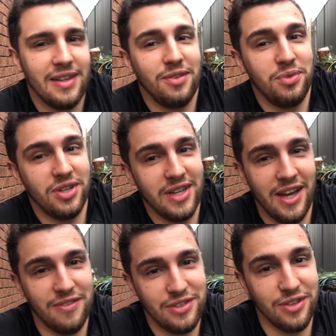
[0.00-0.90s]
we're gonna
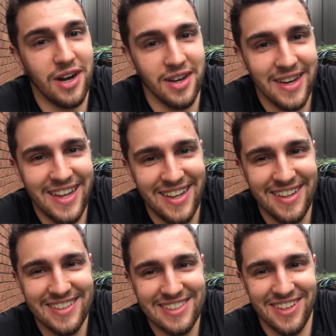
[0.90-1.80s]
have to run.
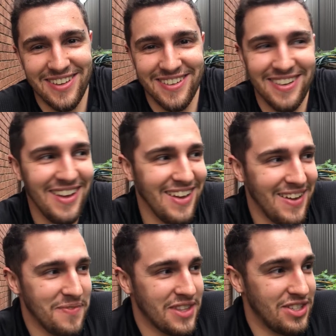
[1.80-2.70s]
So
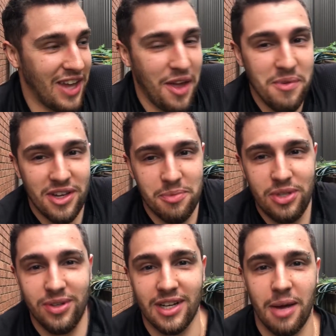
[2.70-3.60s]
today we're gonna be
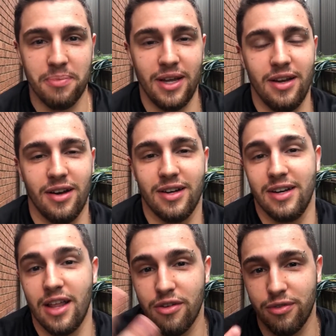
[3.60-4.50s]
doing an update on
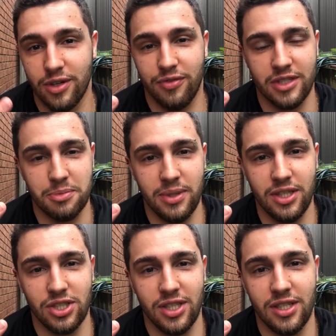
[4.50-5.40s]
another 4 different
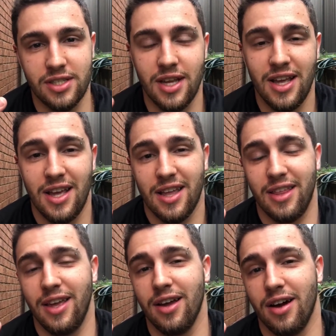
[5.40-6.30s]
species.
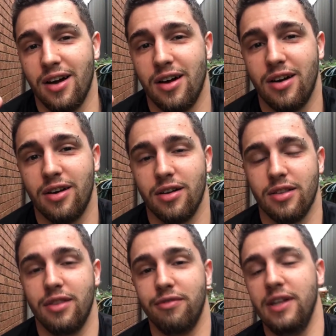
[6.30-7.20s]
They are
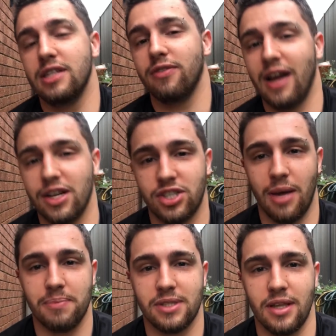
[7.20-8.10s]
the Venus
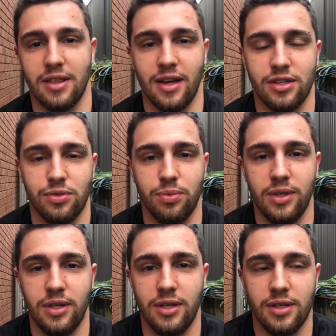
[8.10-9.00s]
flytraps that
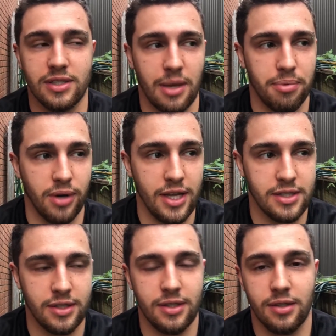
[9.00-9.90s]
we
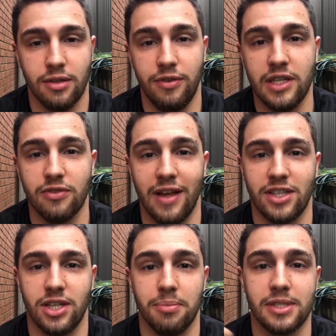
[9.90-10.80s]
separated, the Venus
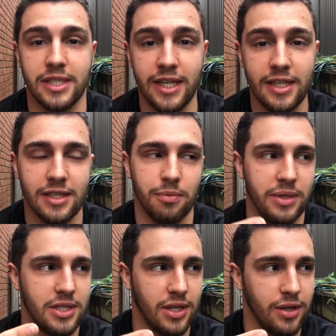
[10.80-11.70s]
flytrap seeds that
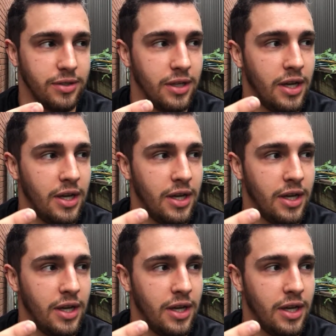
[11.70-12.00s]
we sowed,